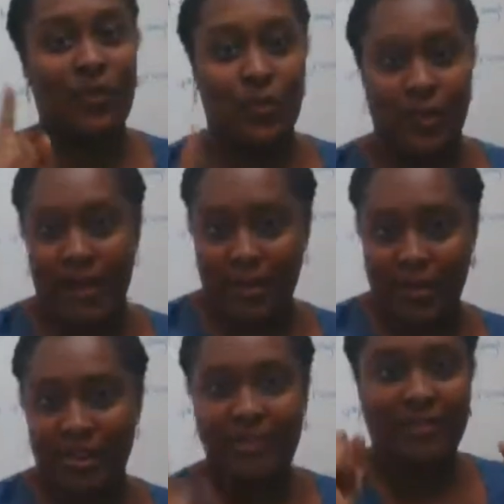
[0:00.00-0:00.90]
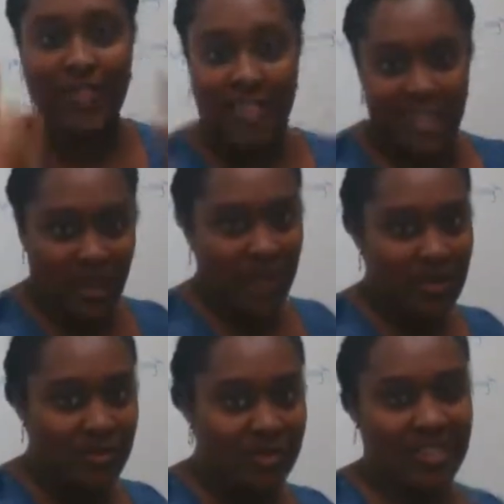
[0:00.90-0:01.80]
grammar
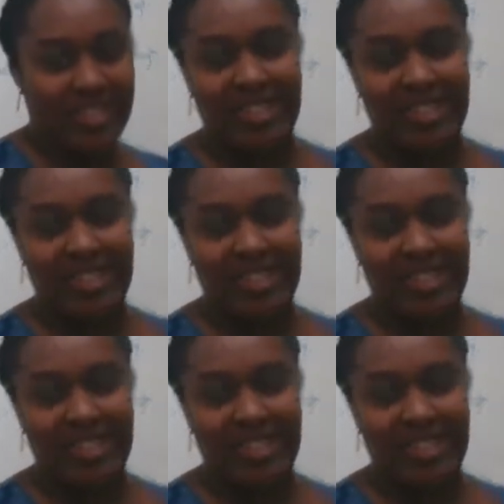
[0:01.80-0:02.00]
video?